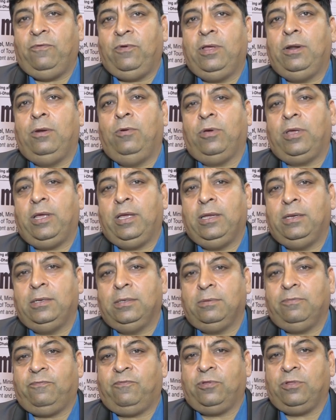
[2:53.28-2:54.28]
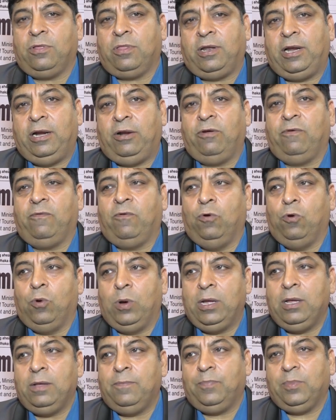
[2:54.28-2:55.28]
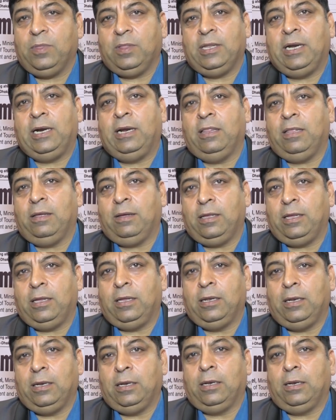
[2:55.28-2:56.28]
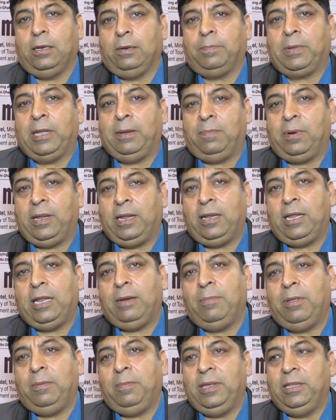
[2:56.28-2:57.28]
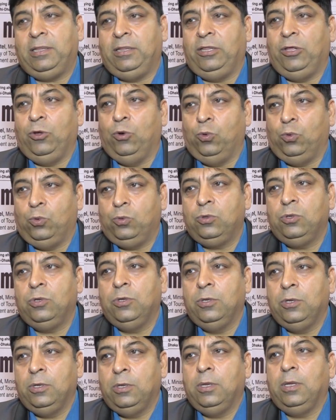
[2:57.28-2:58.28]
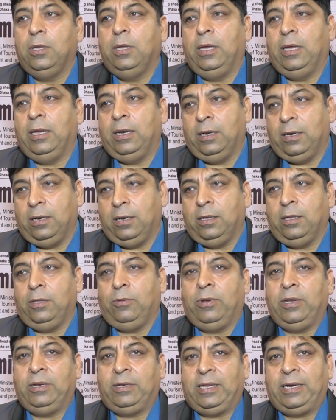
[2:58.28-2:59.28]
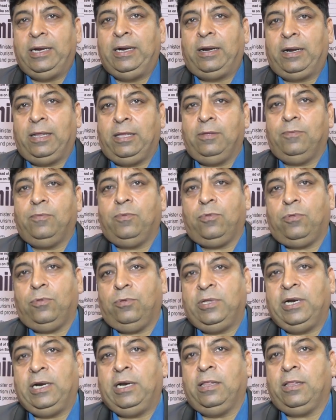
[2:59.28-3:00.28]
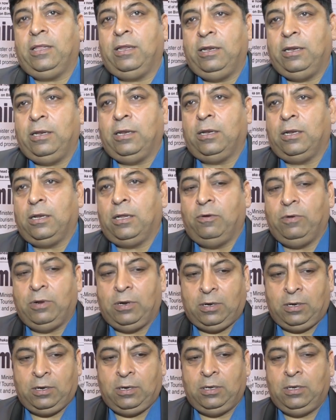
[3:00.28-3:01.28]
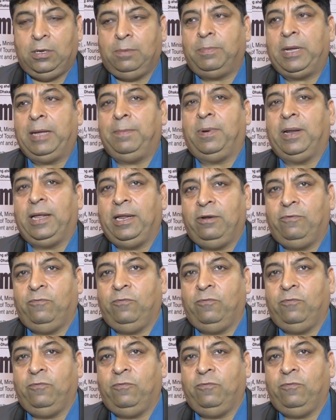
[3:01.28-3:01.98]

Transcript: we are looking for the state of Goa, that is uh, in pipeline, and maybe in Diu, in uh, Union Territory. So that is in our uh, pipeline